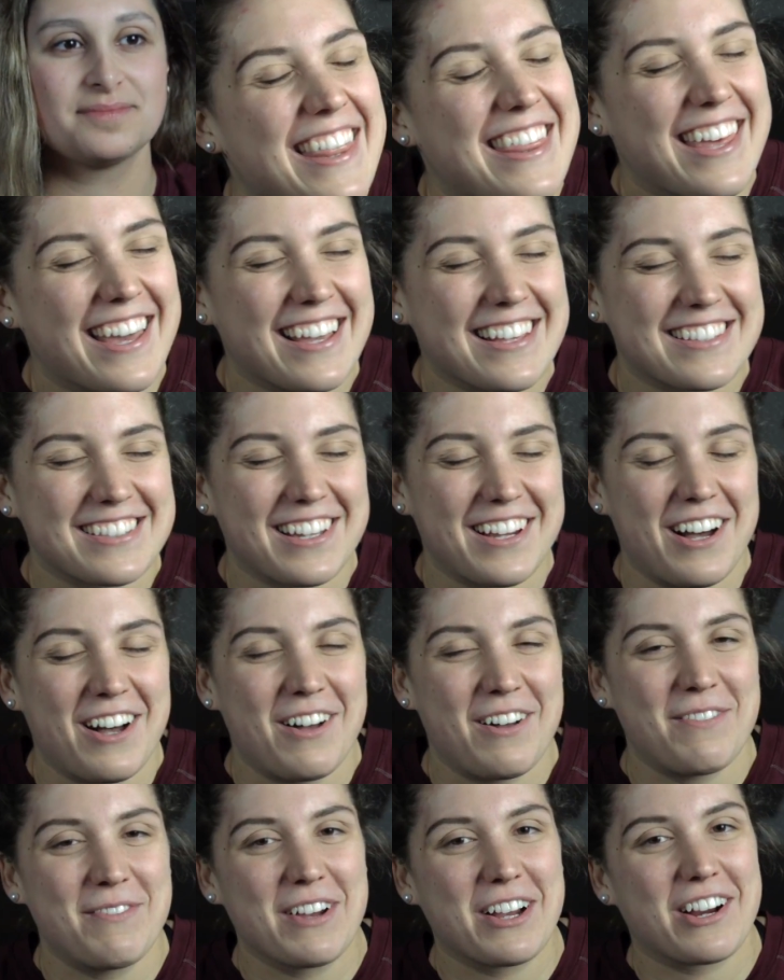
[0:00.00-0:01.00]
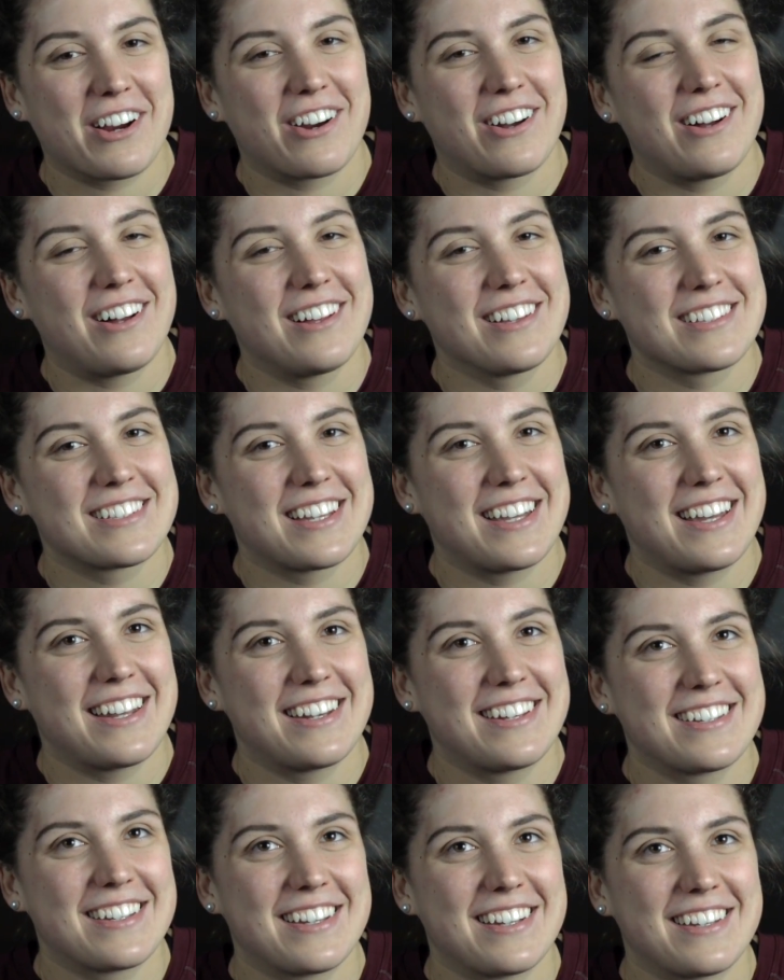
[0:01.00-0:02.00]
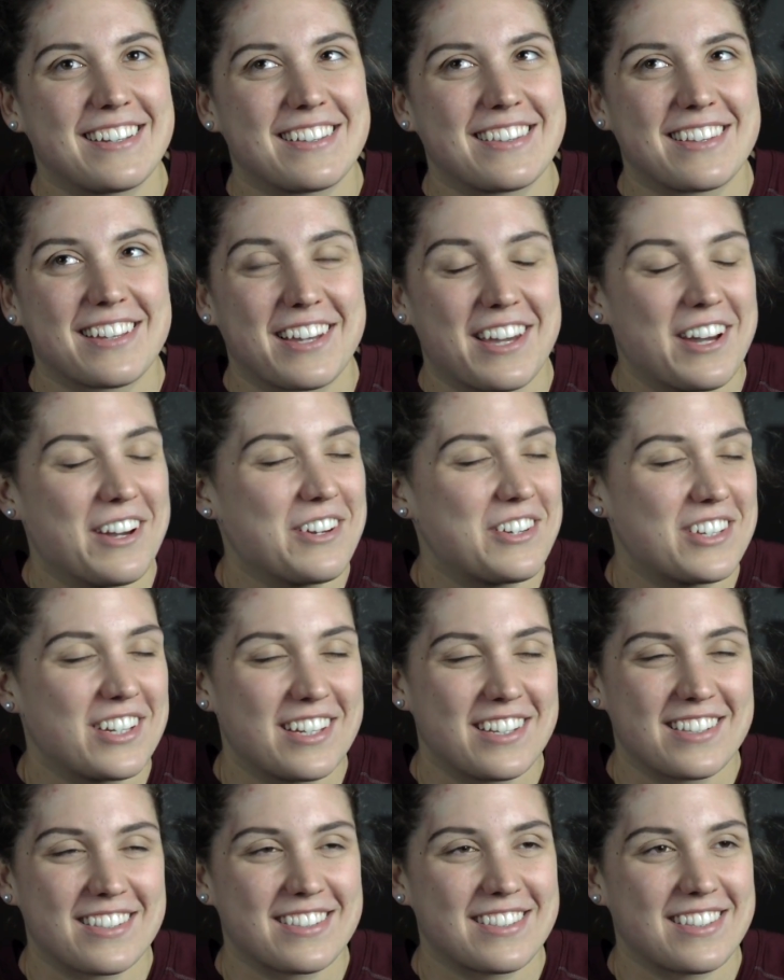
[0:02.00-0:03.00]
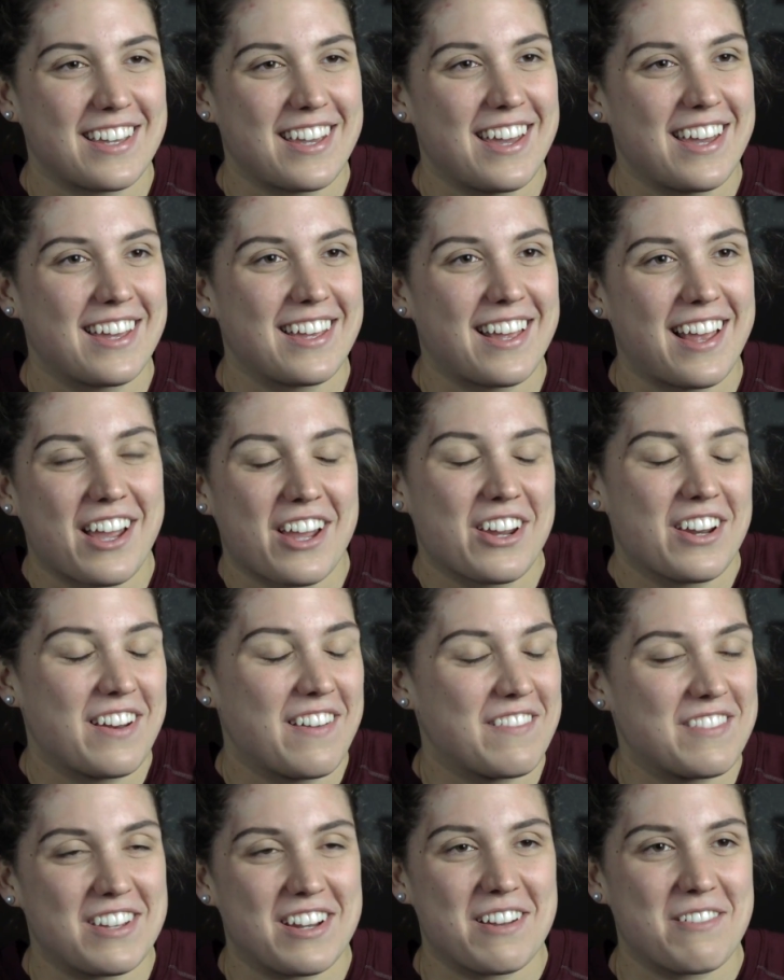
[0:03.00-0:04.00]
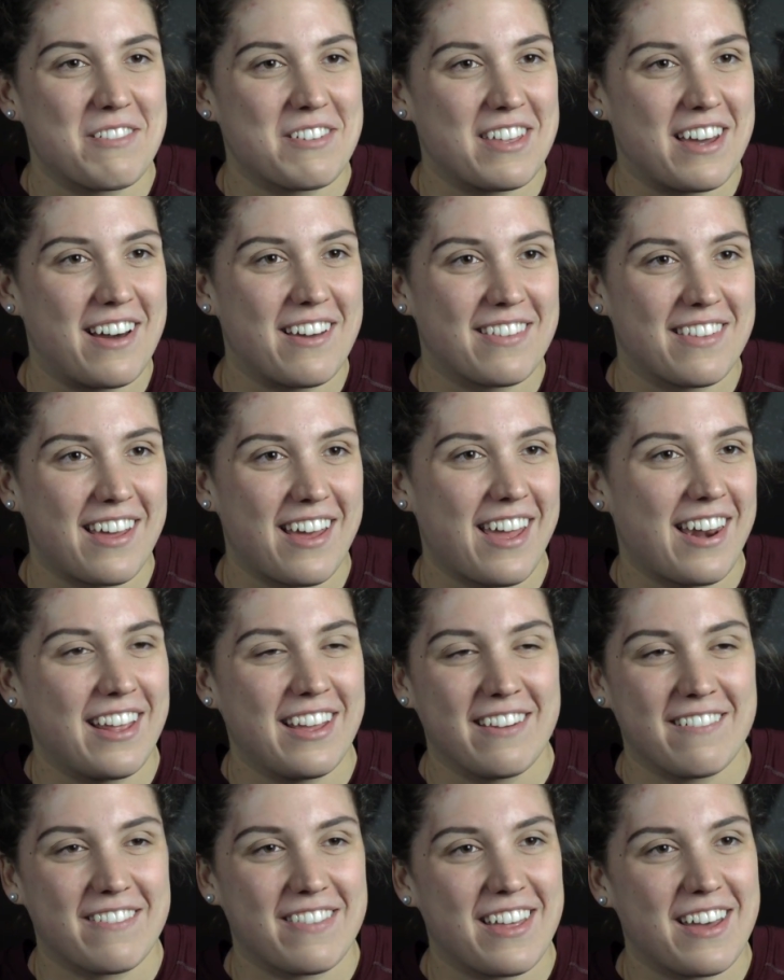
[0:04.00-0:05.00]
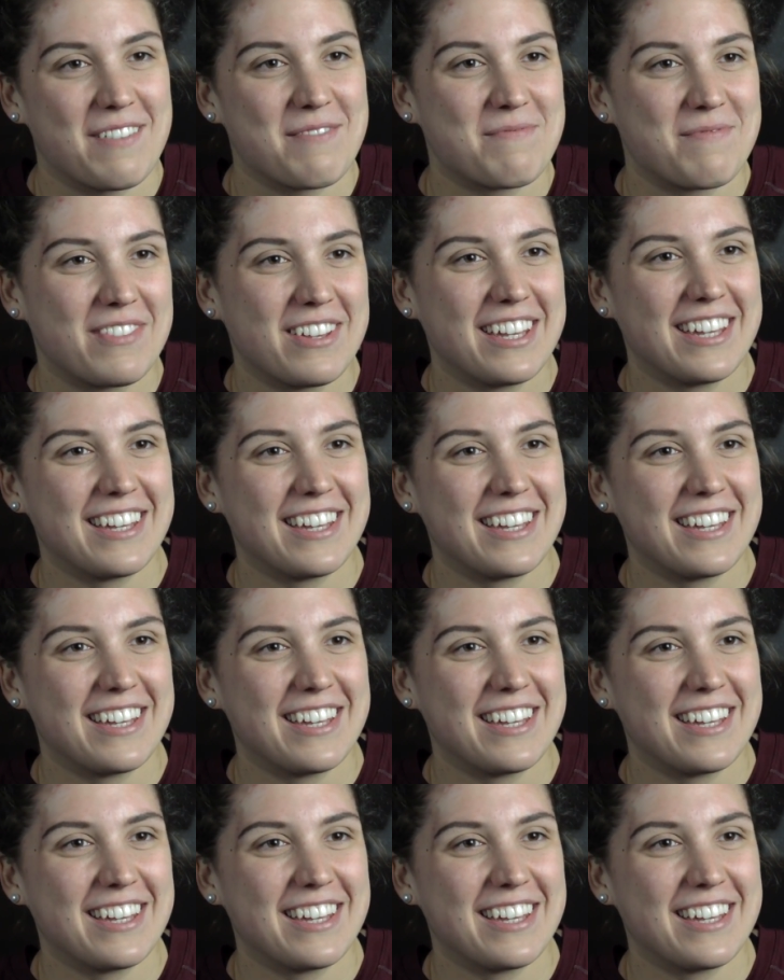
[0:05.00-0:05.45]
Thanks to all my girls and the coaches, and I couldn't have done it without any of them.